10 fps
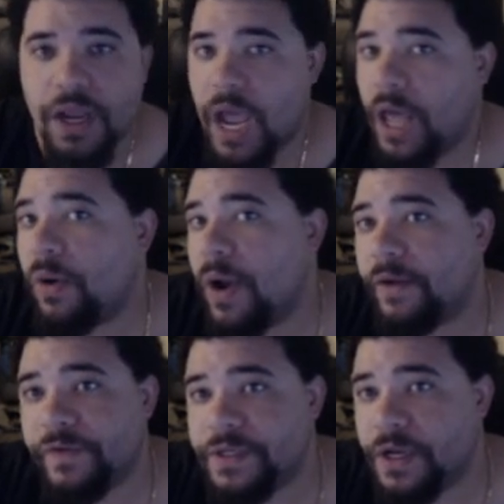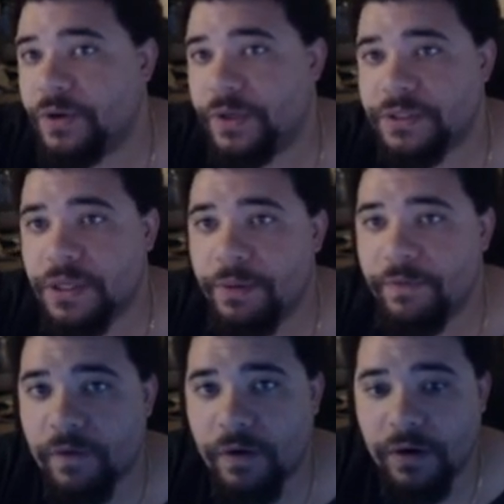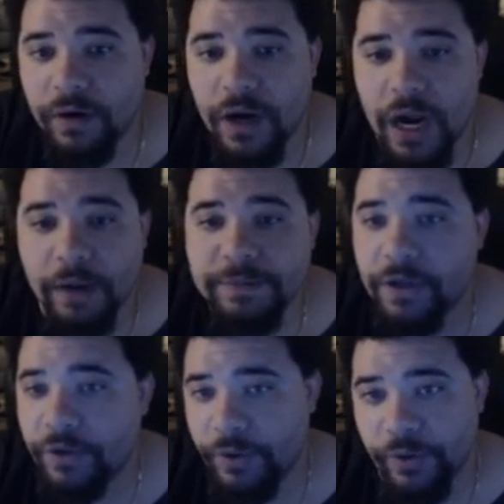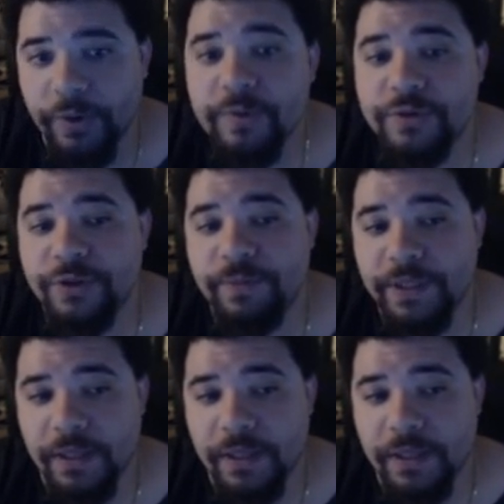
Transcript: I don't have to tell you to summon for her. I'm telling you, you should be